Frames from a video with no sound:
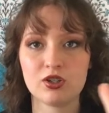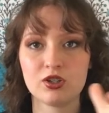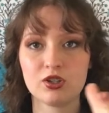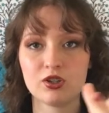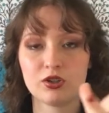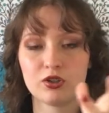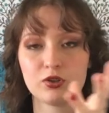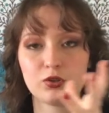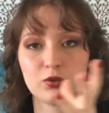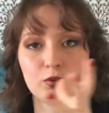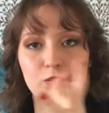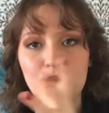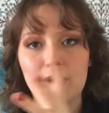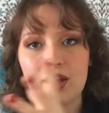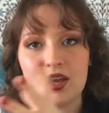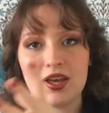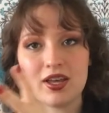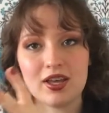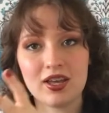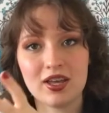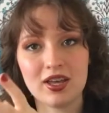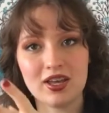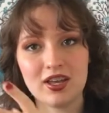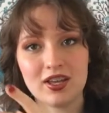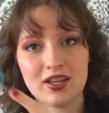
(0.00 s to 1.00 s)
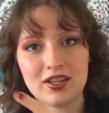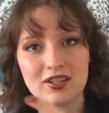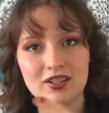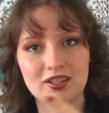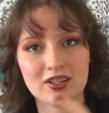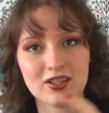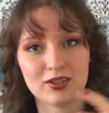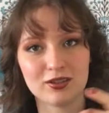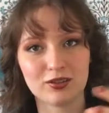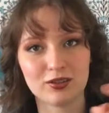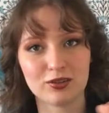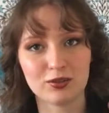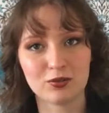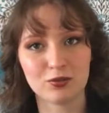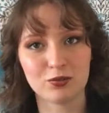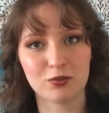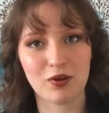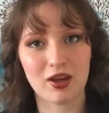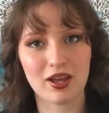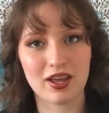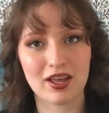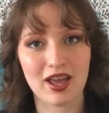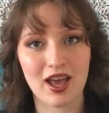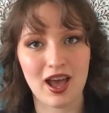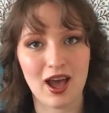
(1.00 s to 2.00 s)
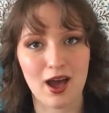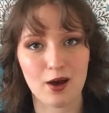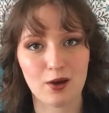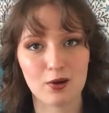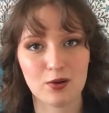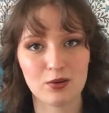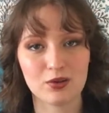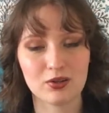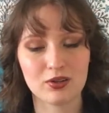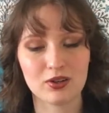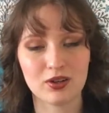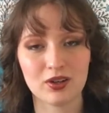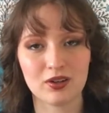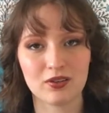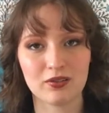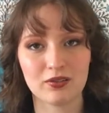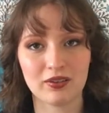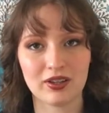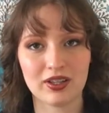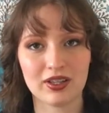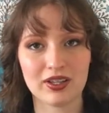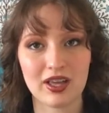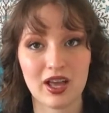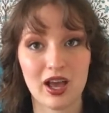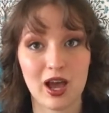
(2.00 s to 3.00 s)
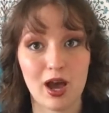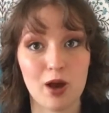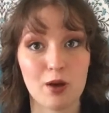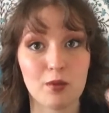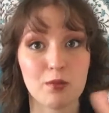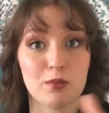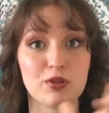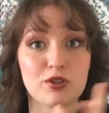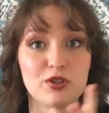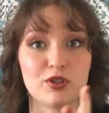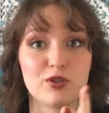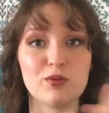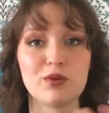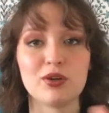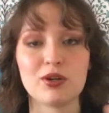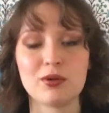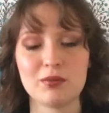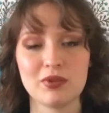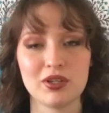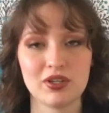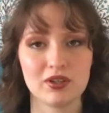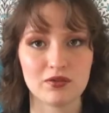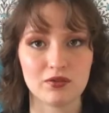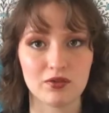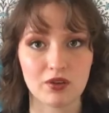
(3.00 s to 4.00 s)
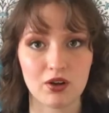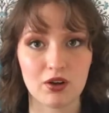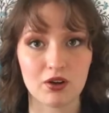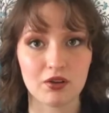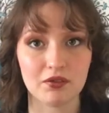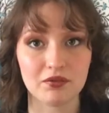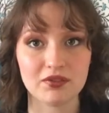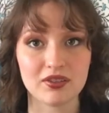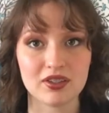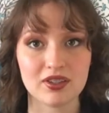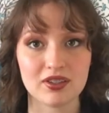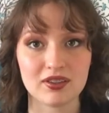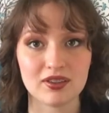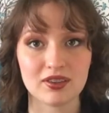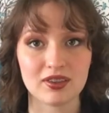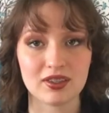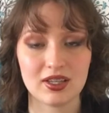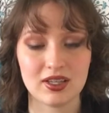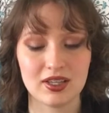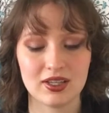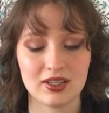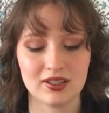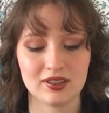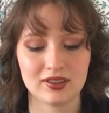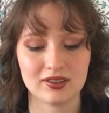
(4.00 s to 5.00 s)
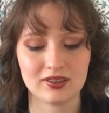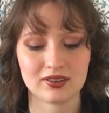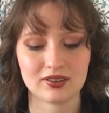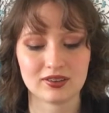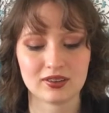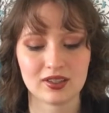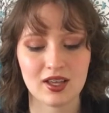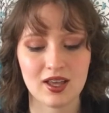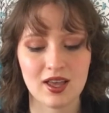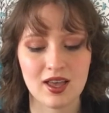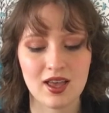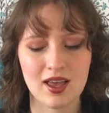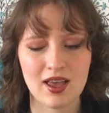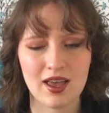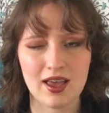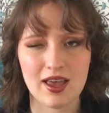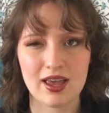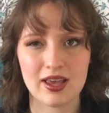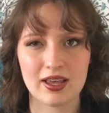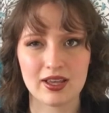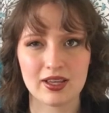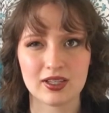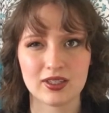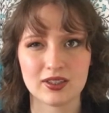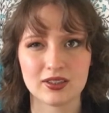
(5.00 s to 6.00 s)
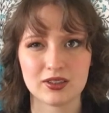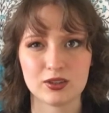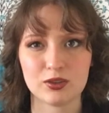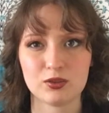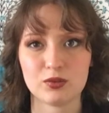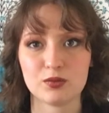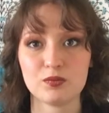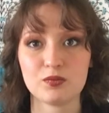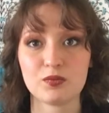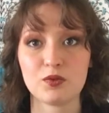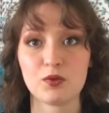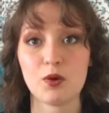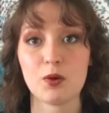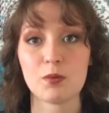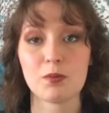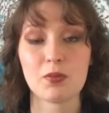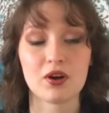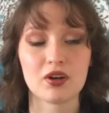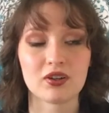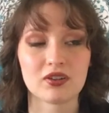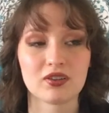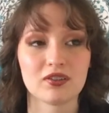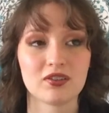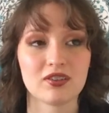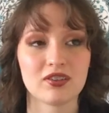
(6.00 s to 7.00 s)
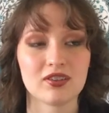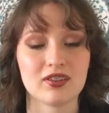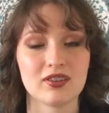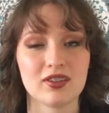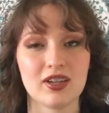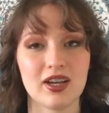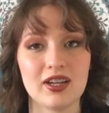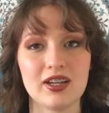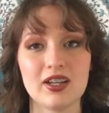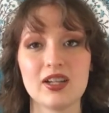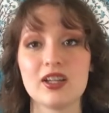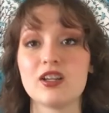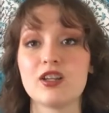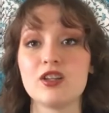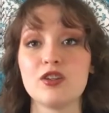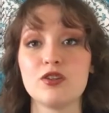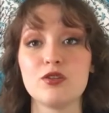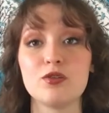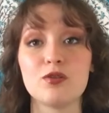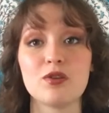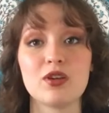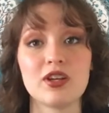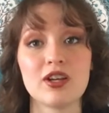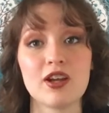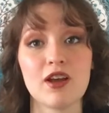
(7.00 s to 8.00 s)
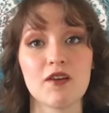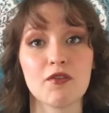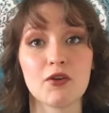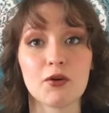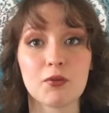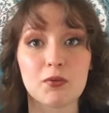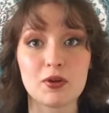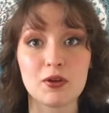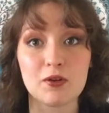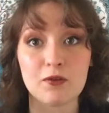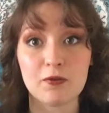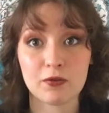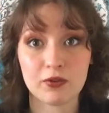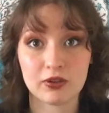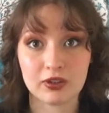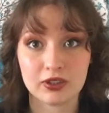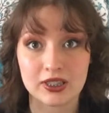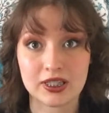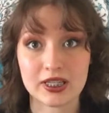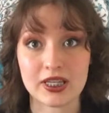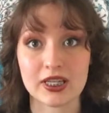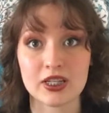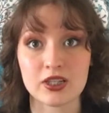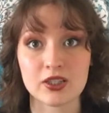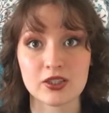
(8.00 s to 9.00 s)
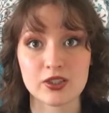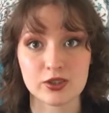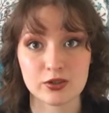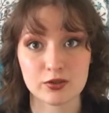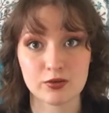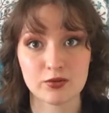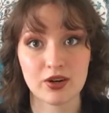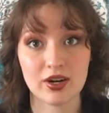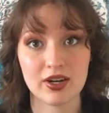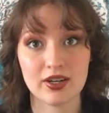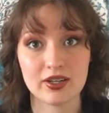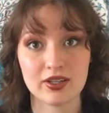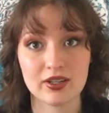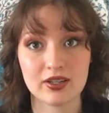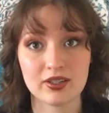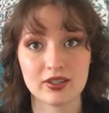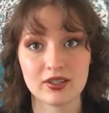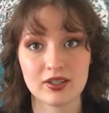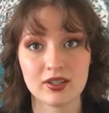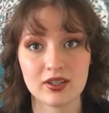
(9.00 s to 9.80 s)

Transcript: sway in and sway out of like how much you want to be involved in things and what parts of society, because you can never be fully integrated.